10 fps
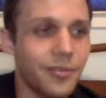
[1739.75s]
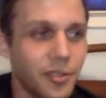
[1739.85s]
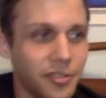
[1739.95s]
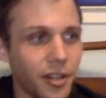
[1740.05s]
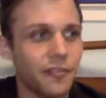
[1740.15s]

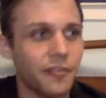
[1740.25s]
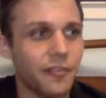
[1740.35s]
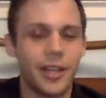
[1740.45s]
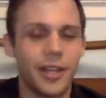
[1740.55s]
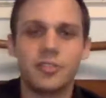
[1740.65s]
first off,
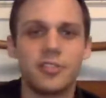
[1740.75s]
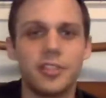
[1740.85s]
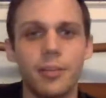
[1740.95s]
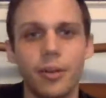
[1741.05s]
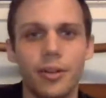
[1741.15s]
age is
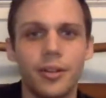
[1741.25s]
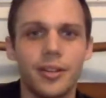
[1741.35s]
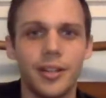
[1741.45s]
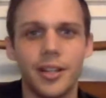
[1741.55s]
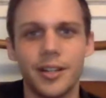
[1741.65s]
a
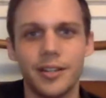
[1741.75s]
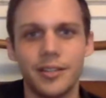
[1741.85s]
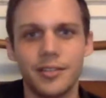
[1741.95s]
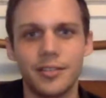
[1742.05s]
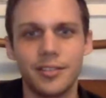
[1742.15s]
number,
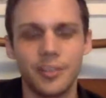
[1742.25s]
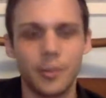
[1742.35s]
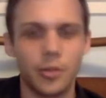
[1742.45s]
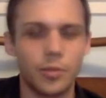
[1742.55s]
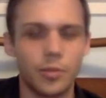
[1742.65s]
and to
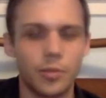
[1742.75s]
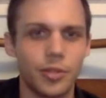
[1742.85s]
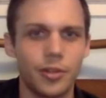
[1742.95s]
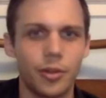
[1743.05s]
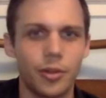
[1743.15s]
distinguish
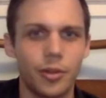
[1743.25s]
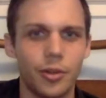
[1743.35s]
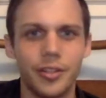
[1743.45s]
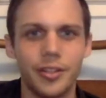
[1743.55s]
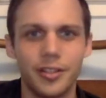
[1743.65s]
between old
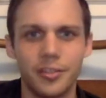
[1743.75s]
and young